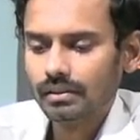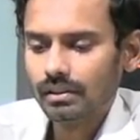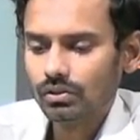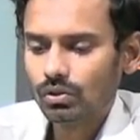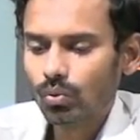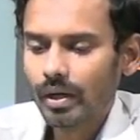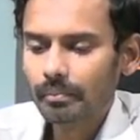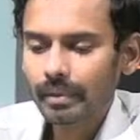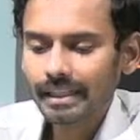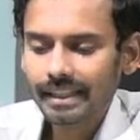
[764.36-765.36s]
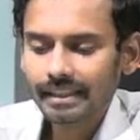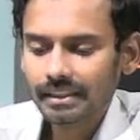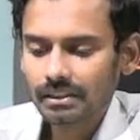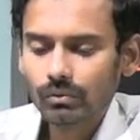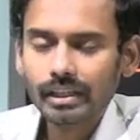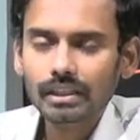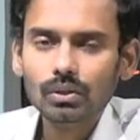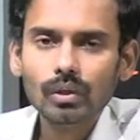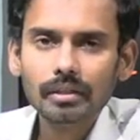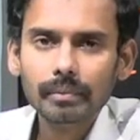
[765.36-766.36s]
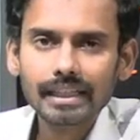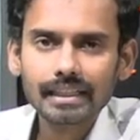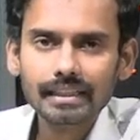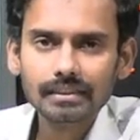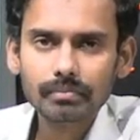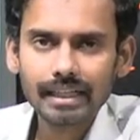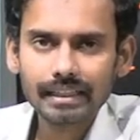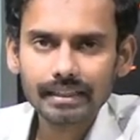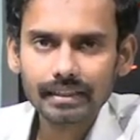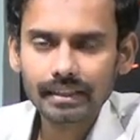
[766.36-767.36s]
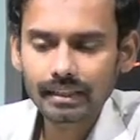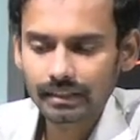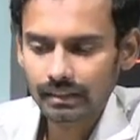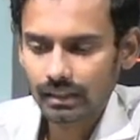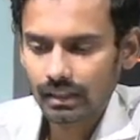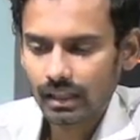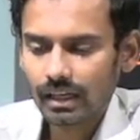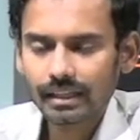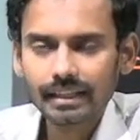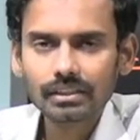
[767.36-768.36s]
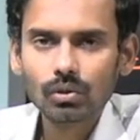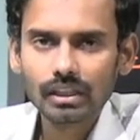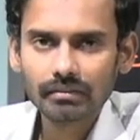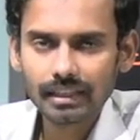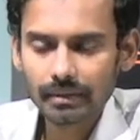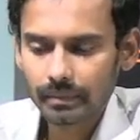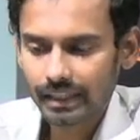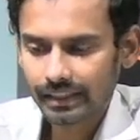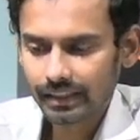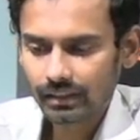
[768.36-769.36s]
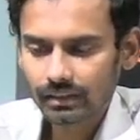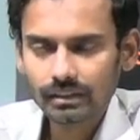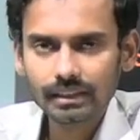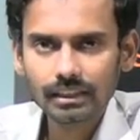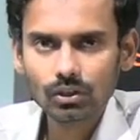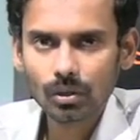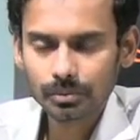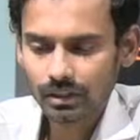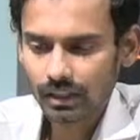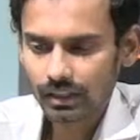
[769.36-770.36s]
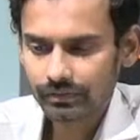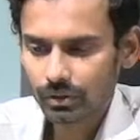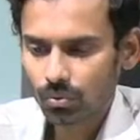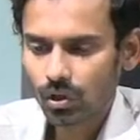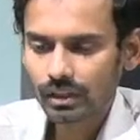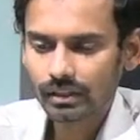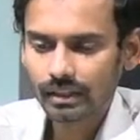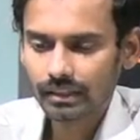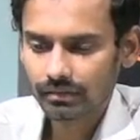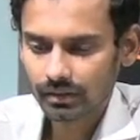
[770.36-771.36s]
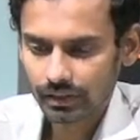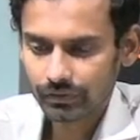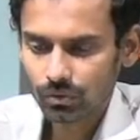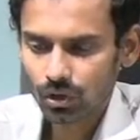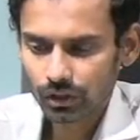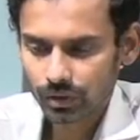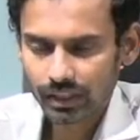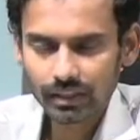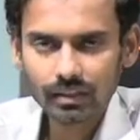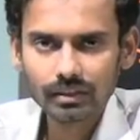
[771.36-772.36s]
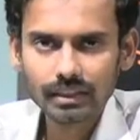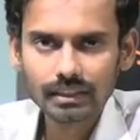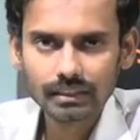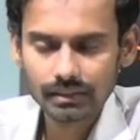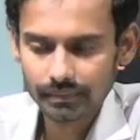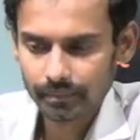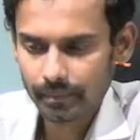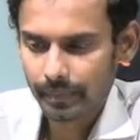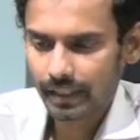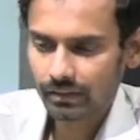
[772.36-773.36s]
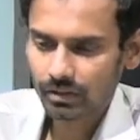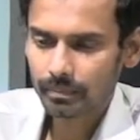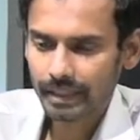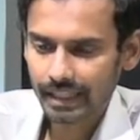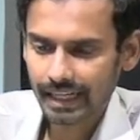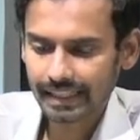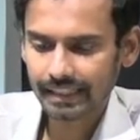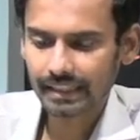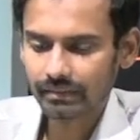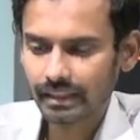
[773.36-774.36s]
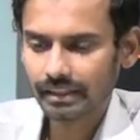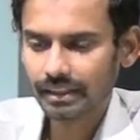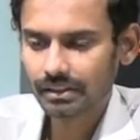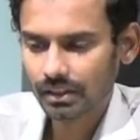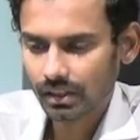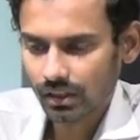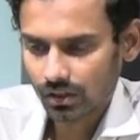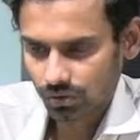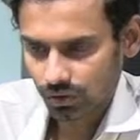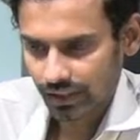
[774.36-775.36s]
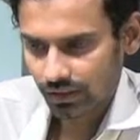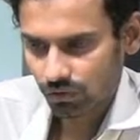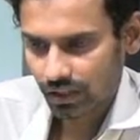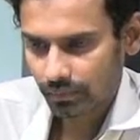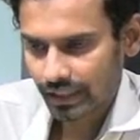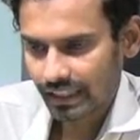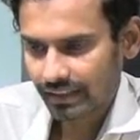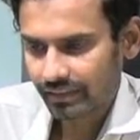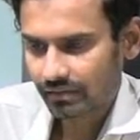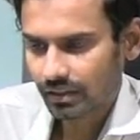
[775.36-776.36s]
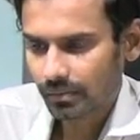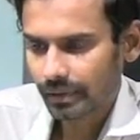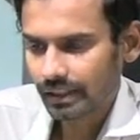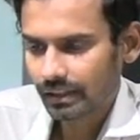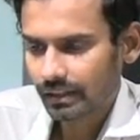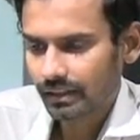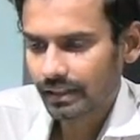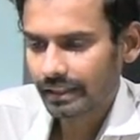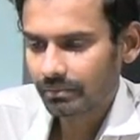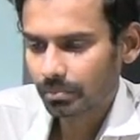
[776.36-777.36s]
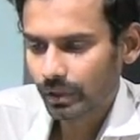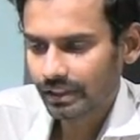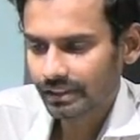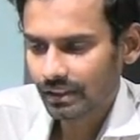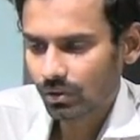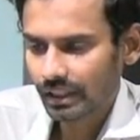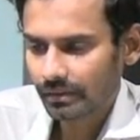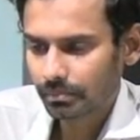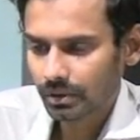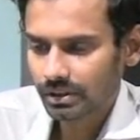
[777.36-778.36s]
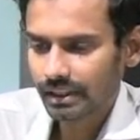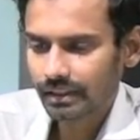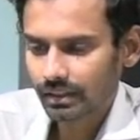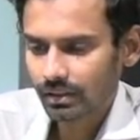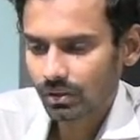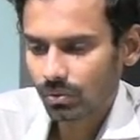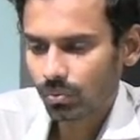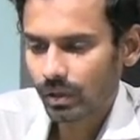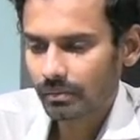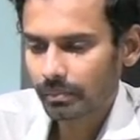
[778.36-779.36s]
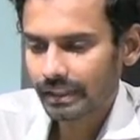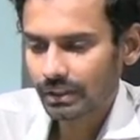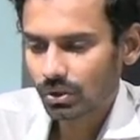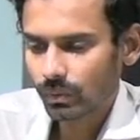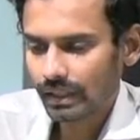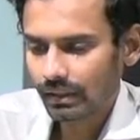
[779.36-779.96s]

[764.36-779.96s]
So 1 by 10 is 1 to 1 by 10 is mandatory, and rest whatever I am writing, this is optional. If you want, you can learn this. It will be an added advantage. So then 1 by 11 will be 9.09%. 1 by 12